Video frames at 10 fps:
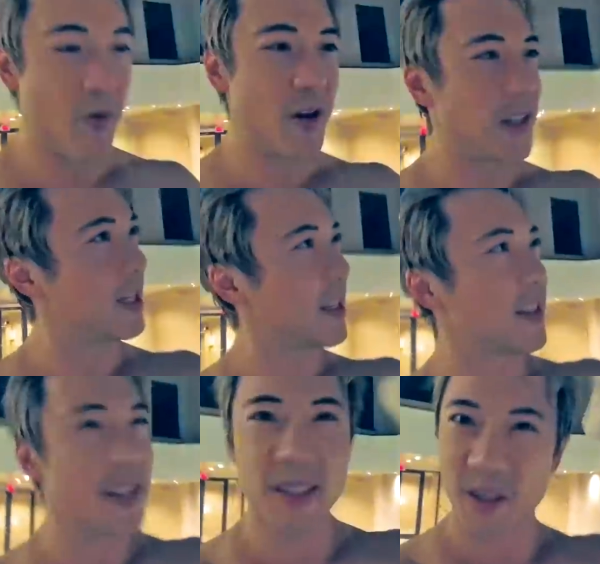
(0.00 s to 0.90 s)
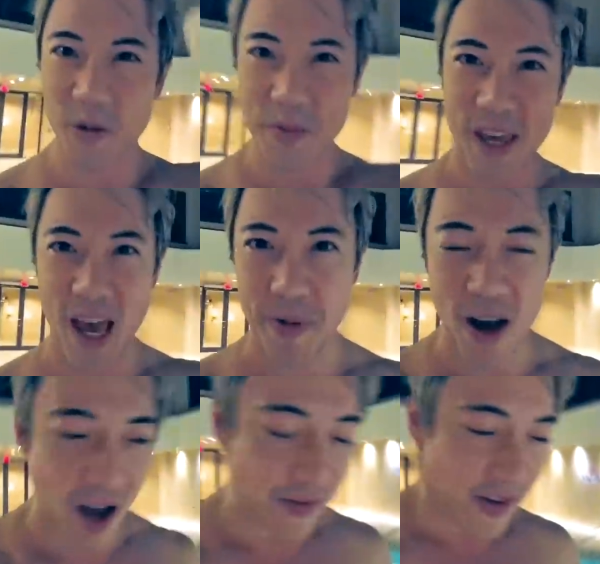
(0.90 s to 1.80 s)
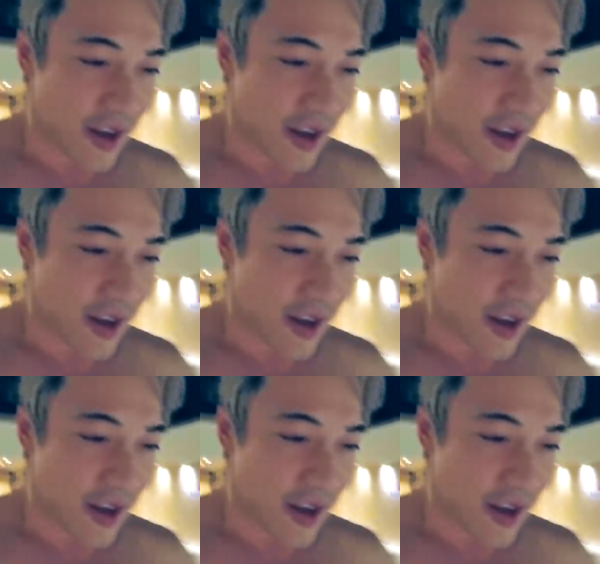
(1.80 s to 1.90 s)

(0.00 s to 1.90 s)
want to take this swim cap off